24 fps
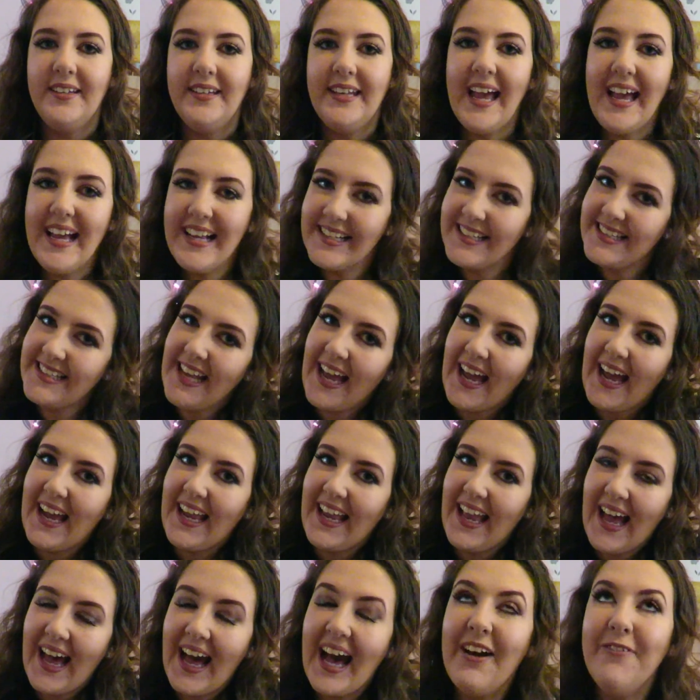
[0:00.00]
Next, I
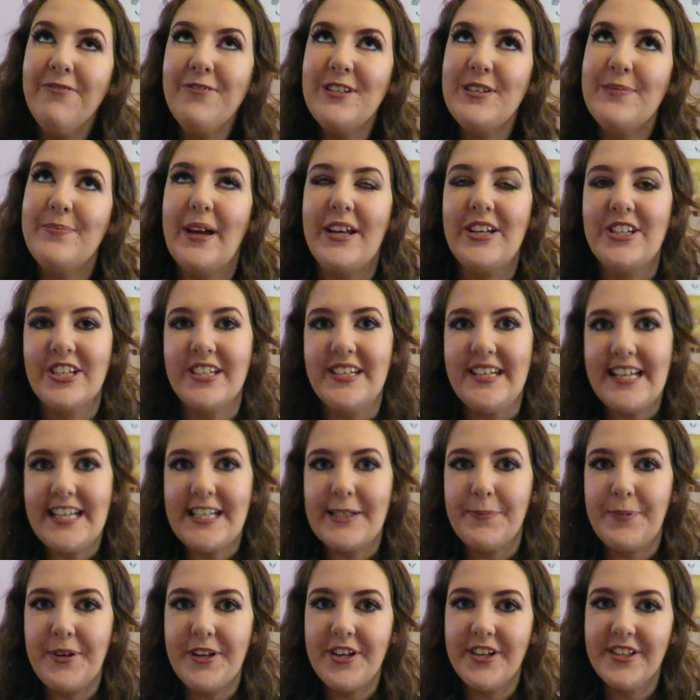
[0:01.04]
have to mention
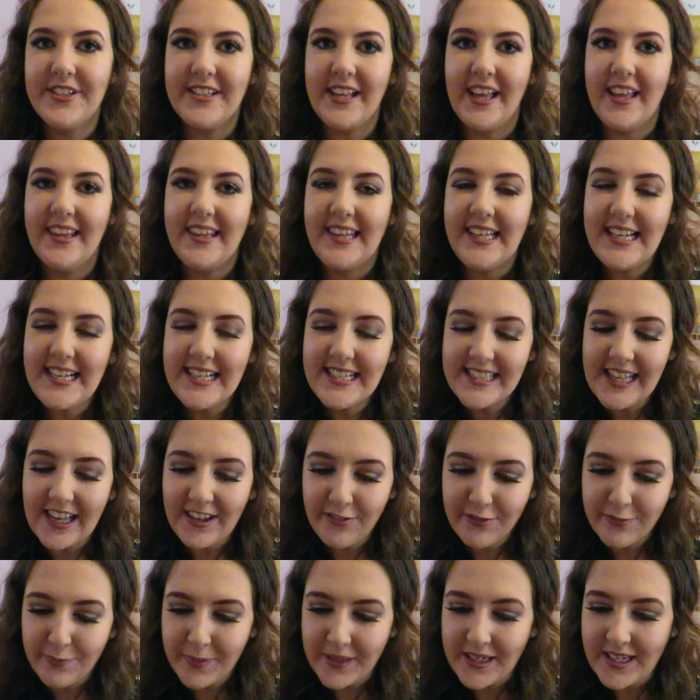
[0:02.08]
these because these
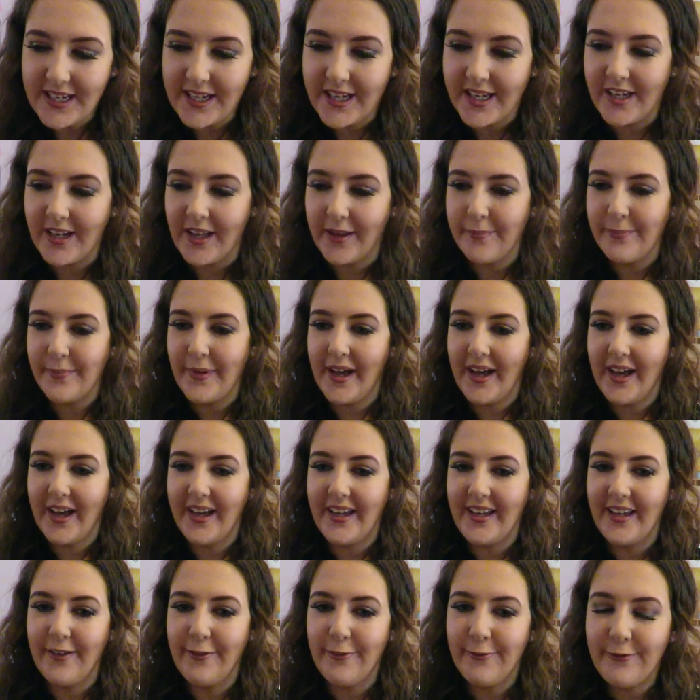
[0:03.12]
have been
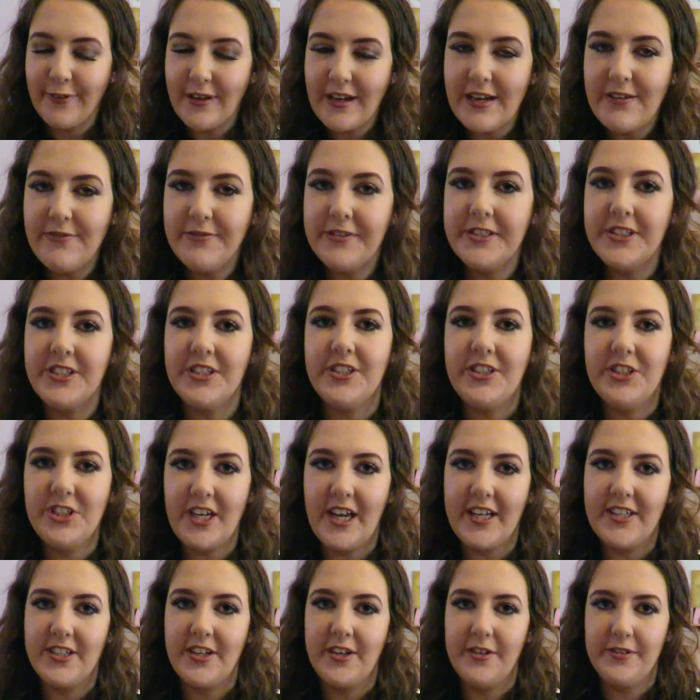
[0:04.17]
my favourite
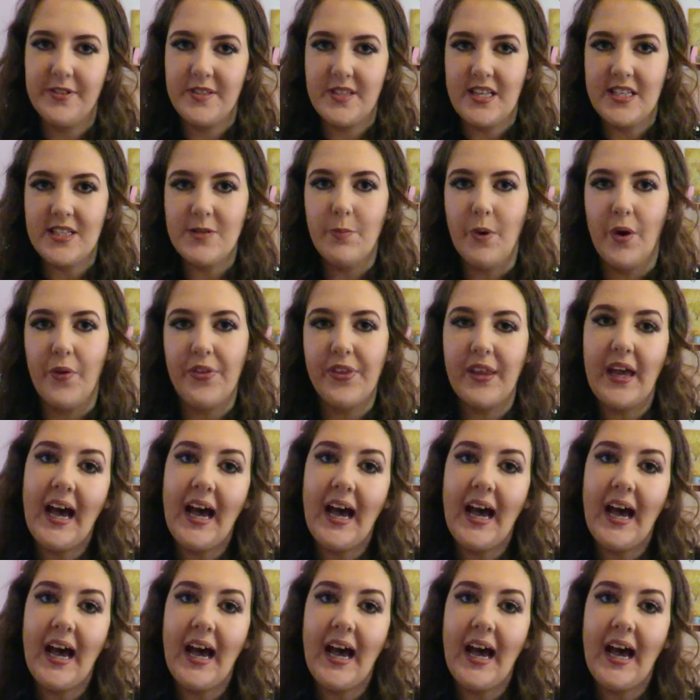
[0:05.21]
shadows this month.